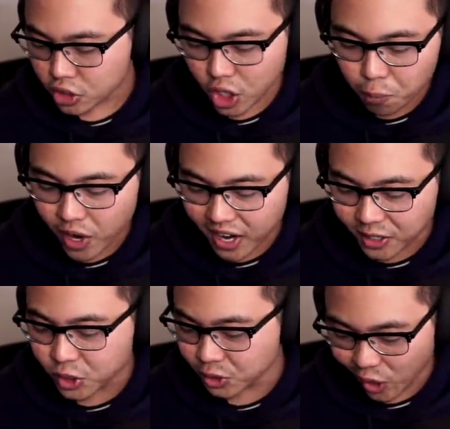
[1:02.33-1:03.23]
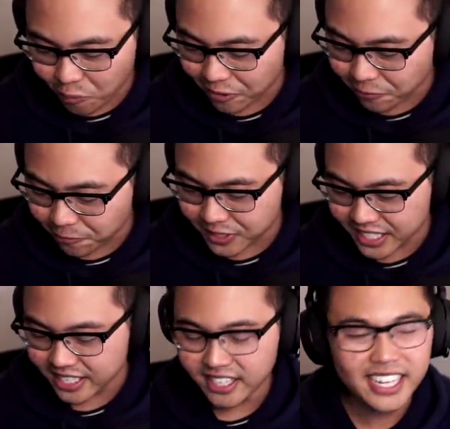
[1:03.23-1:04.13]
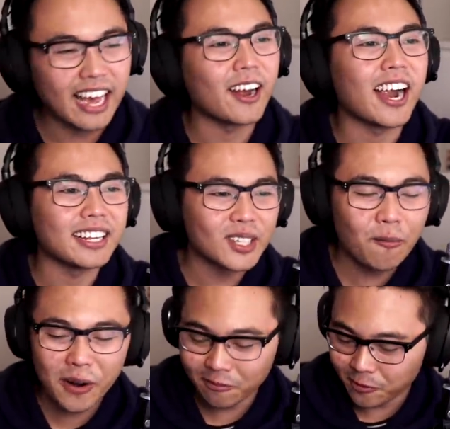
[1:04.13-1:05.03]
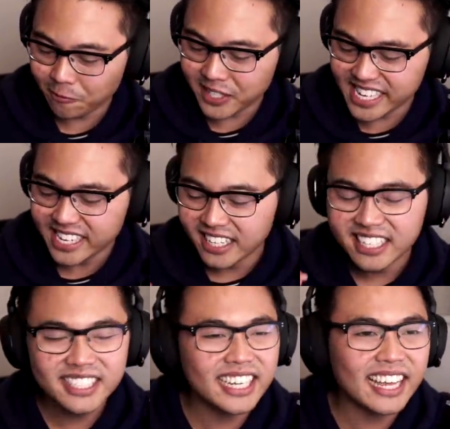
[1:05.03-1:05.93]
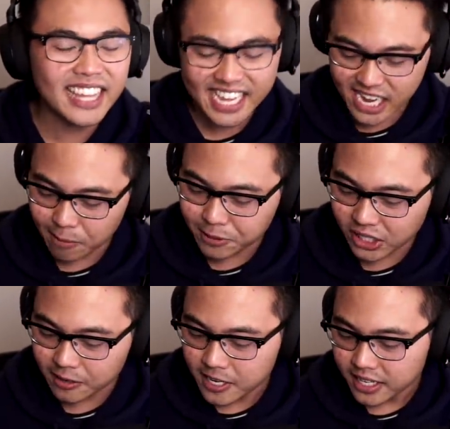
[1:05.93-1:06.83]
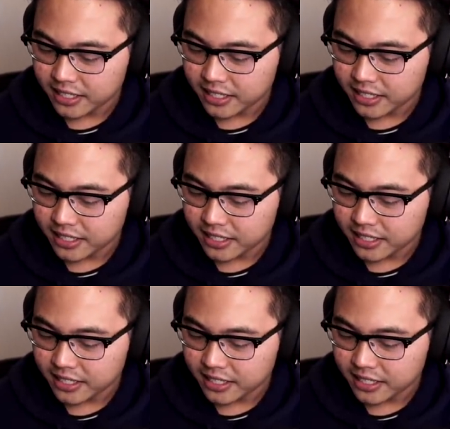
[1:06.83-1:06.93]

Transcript: Top 100, top 150, yeah, alright, top 150 to get that Yamcha.